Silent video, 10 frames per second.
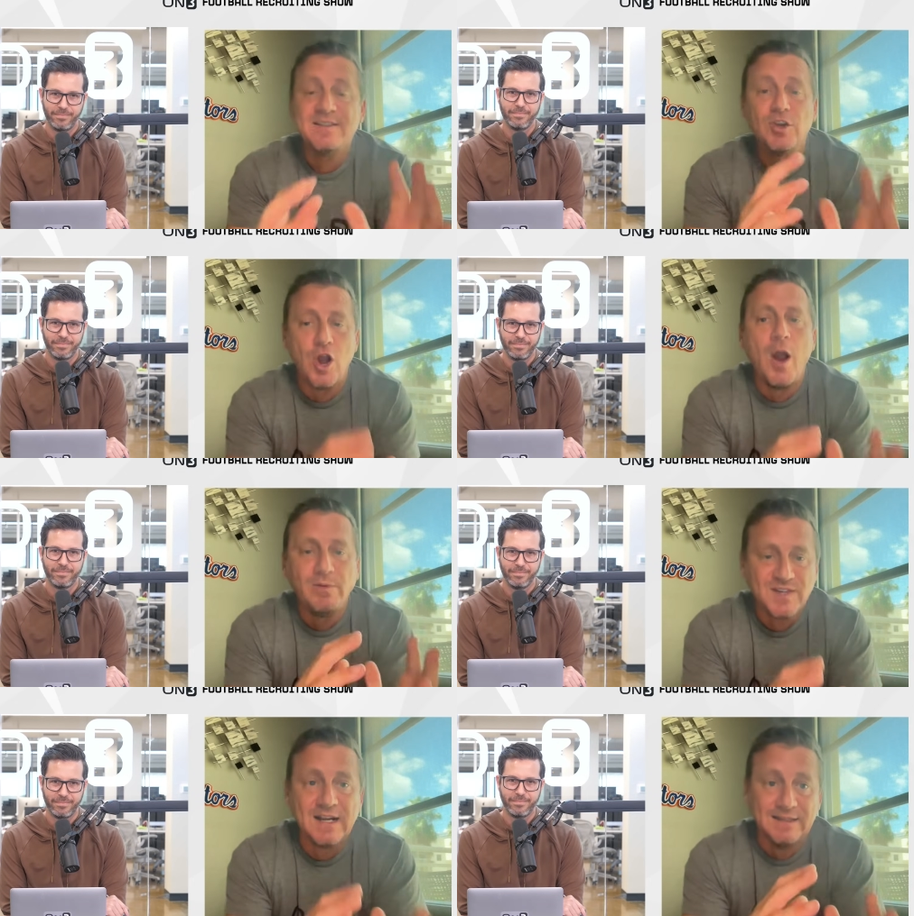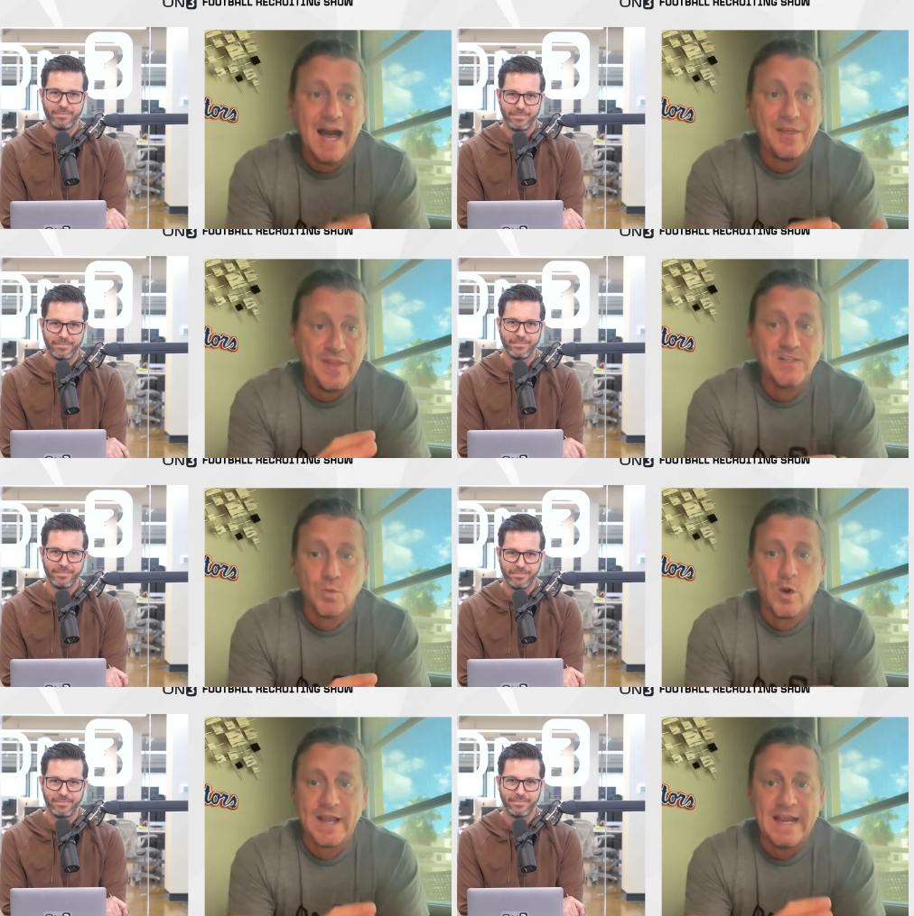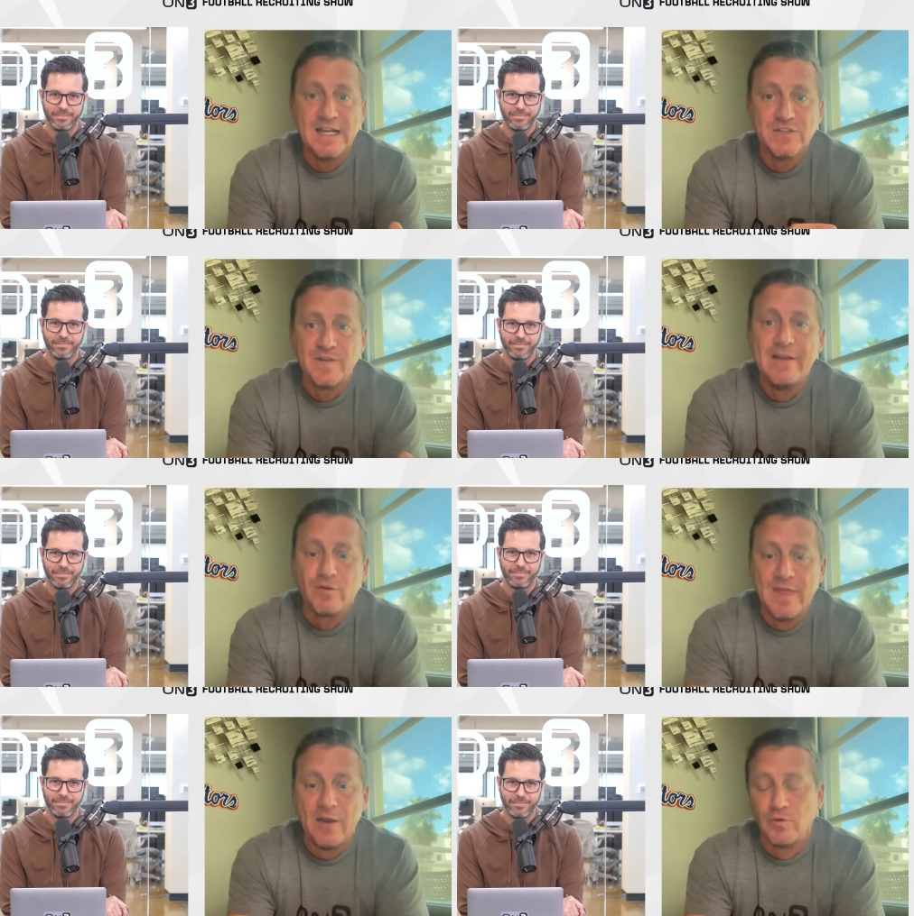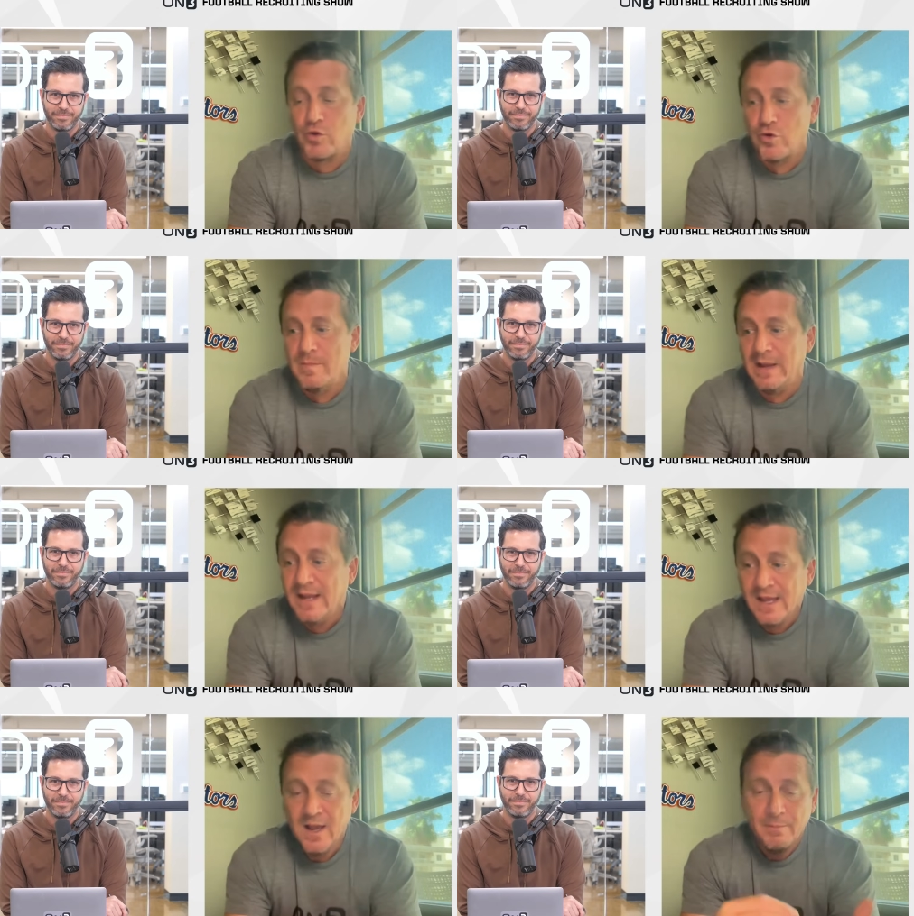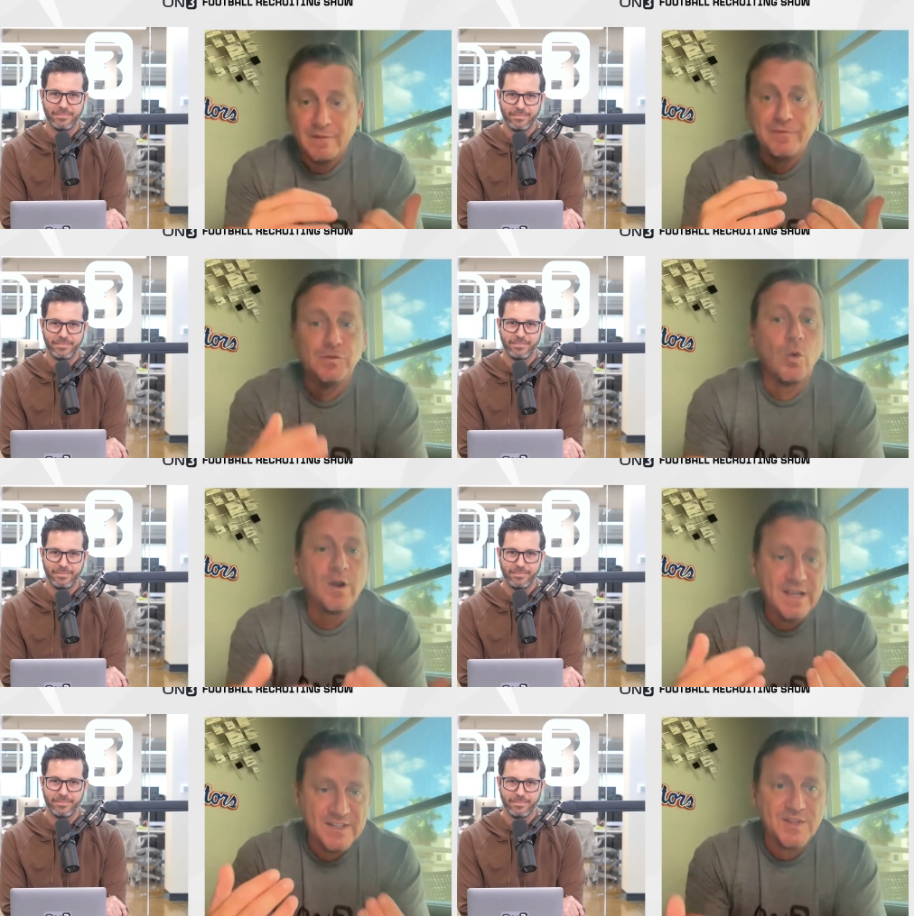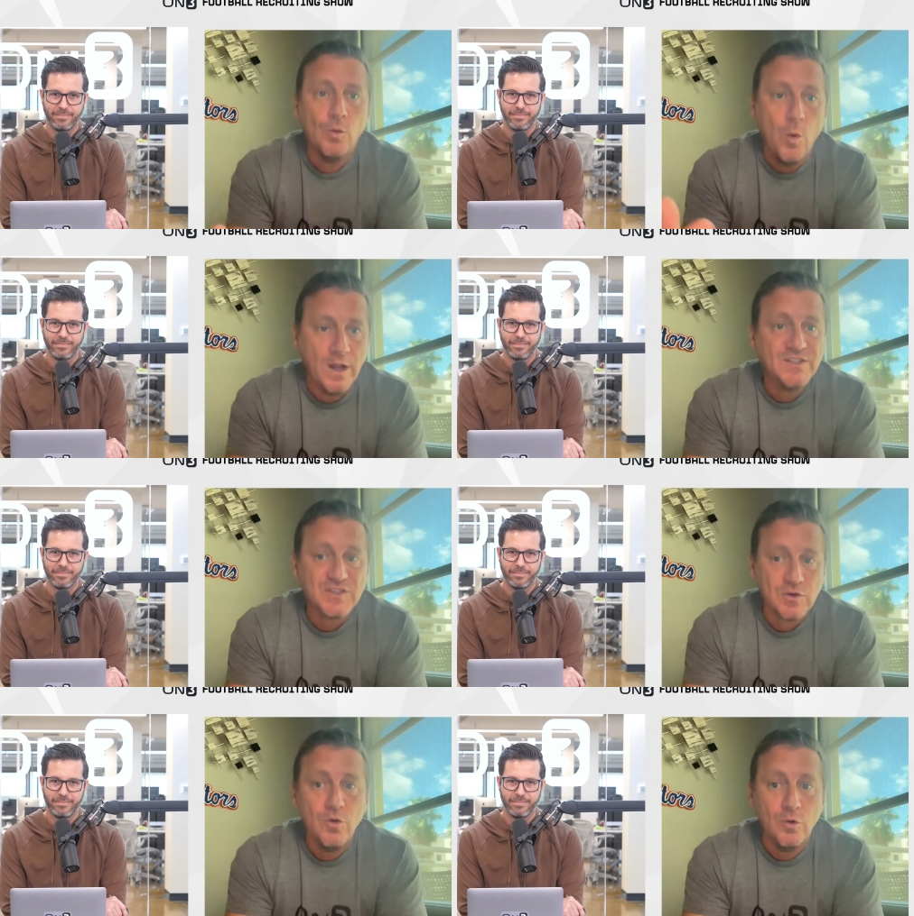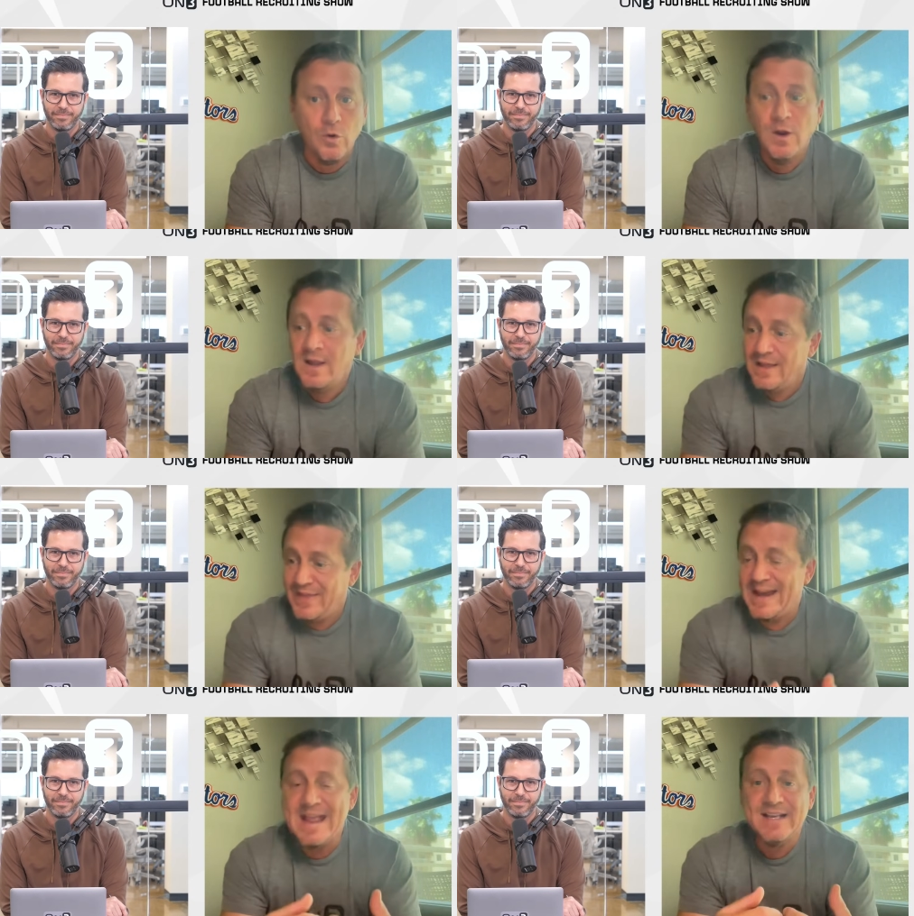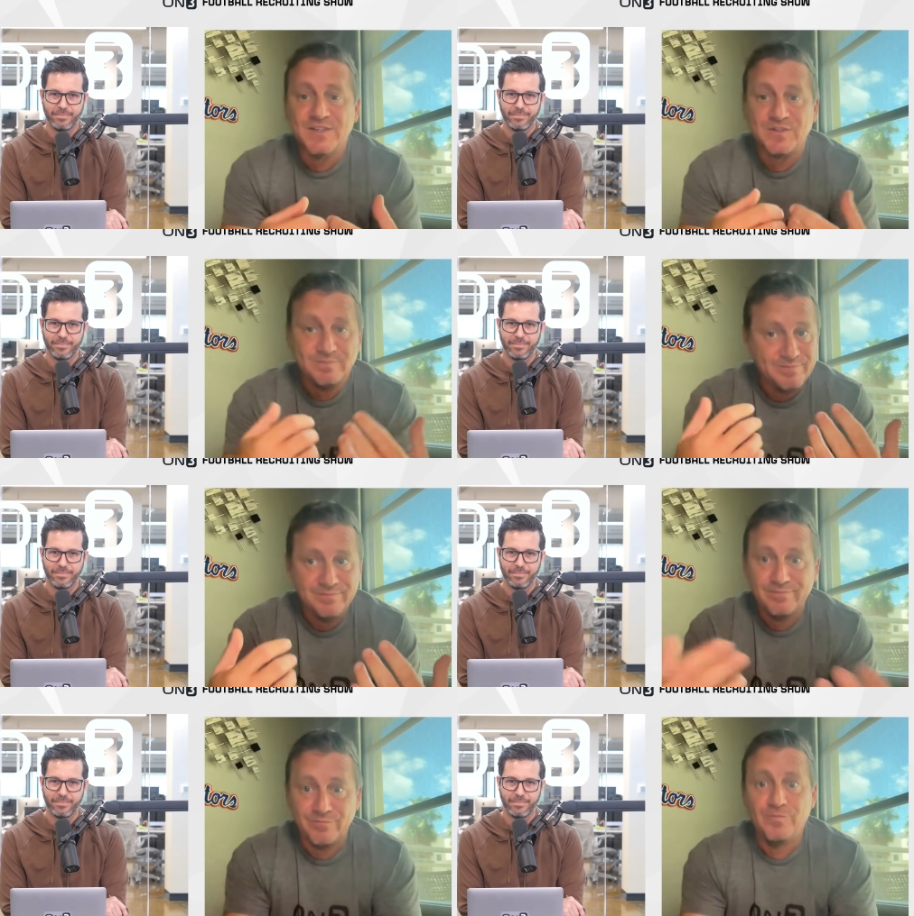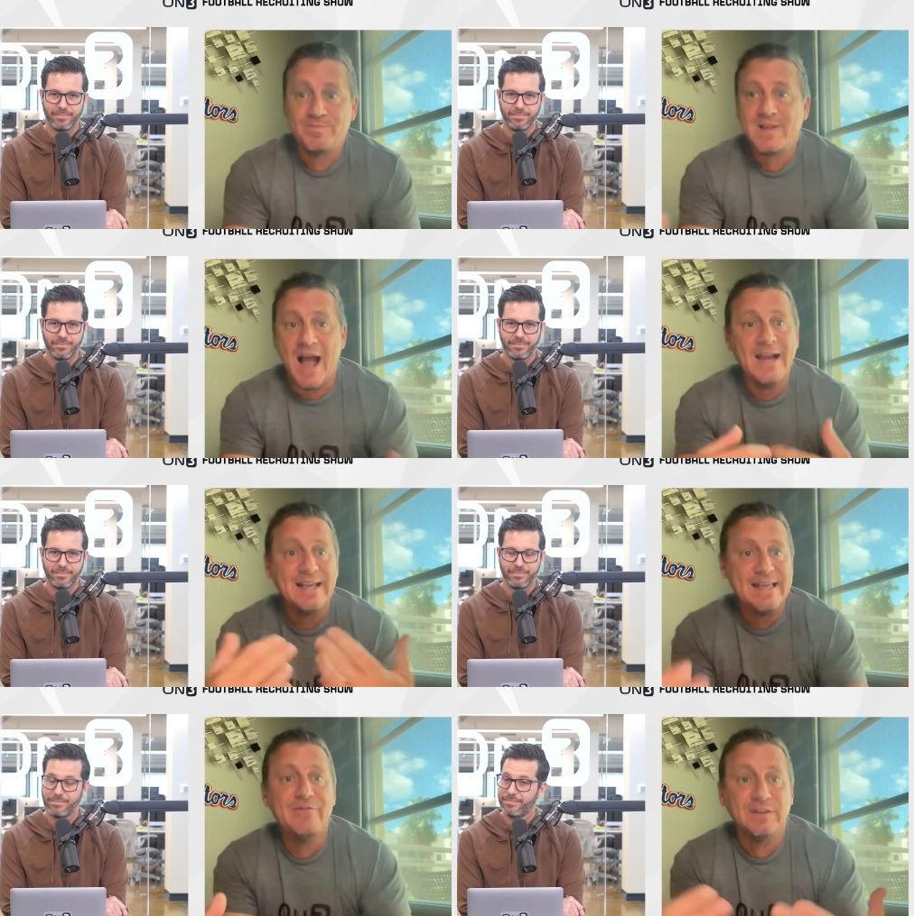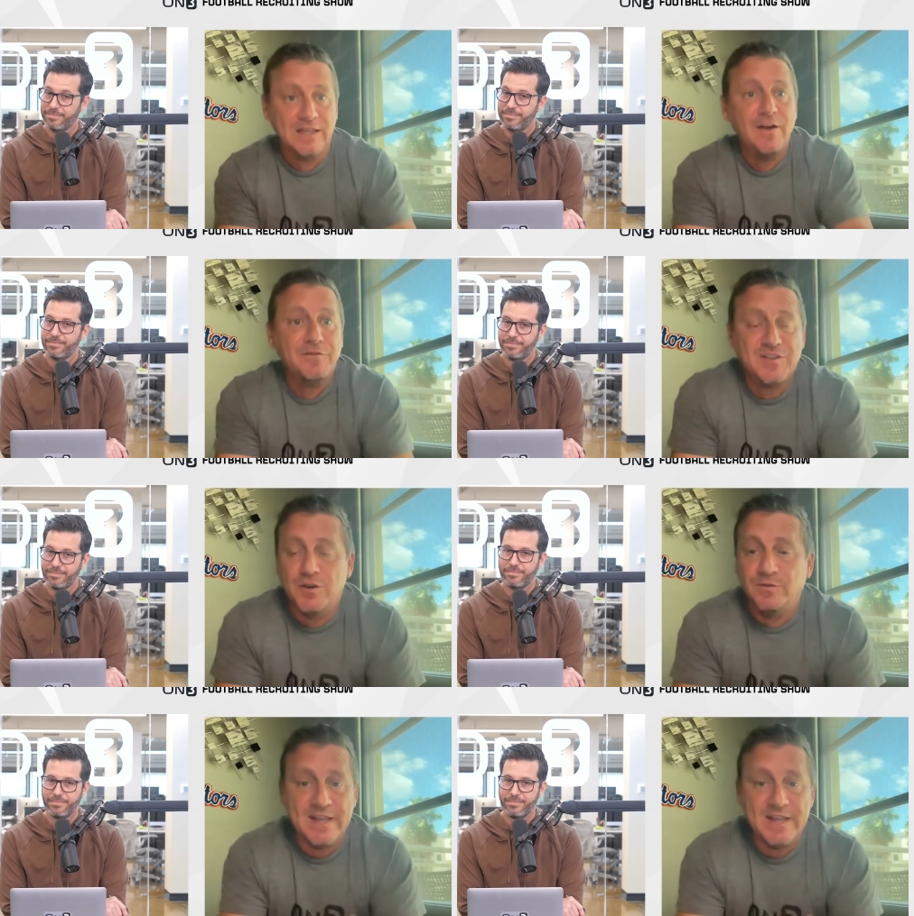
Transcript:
Speaker 1: Look, Auburn's got a lot of things working in its favor in that recruitment, but Florida is the one school that he is kind of given love to,